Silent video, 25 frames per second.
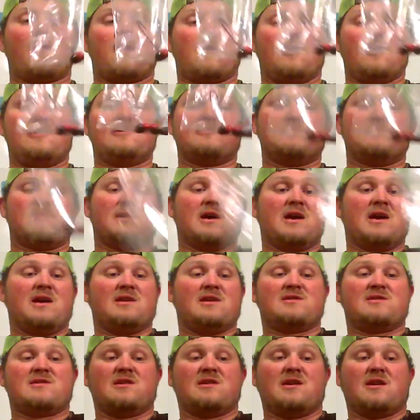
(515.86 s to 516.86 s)
Creature
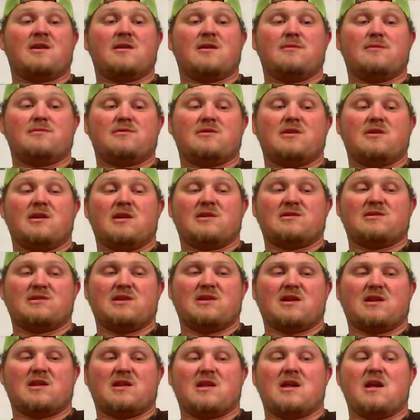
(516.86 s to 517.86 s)
baits, Stinkos, things
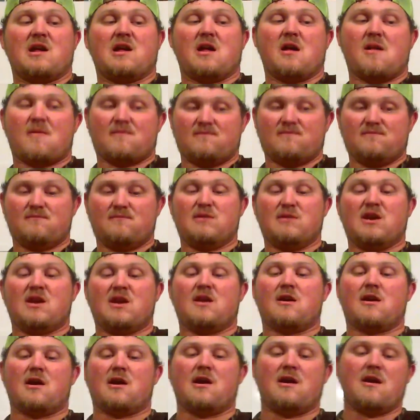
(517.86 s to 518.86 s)
like that. Be
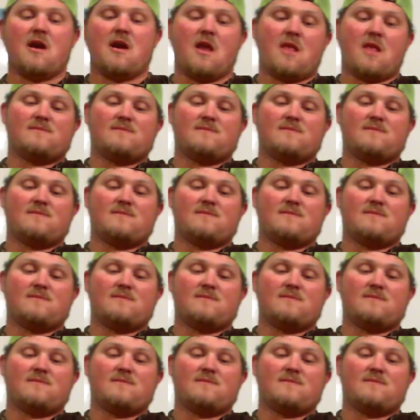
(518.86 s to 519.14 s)
great.